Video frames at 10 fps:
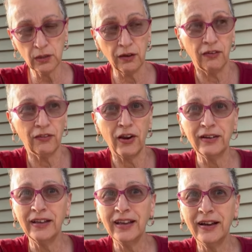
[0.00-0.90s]
live
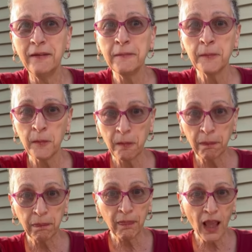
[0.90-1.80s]
around here?
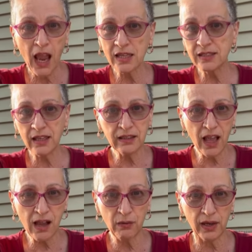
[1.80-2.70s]
I said,
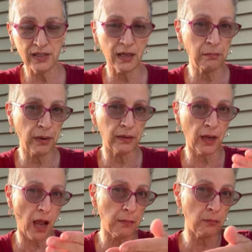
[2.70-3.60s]
no. I said, but
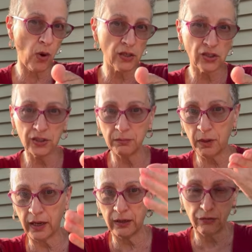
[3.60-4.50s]
I'm watching
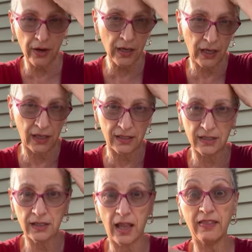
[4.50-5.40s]
my
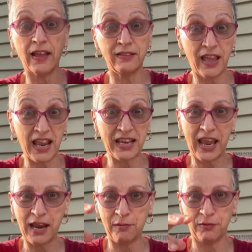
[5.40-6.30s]
grandkids. And then they
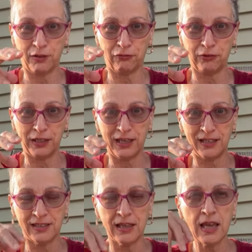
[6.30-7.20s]
came, the three
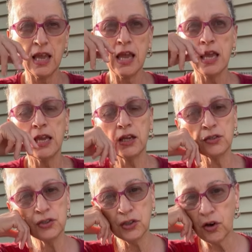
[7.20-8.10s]
kids.
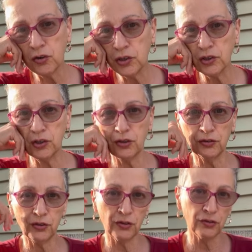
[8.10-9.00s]
Because, you know, you, you're,
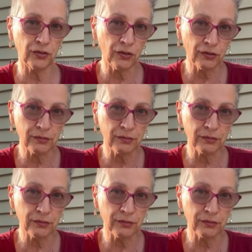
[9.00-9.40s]
you're, you're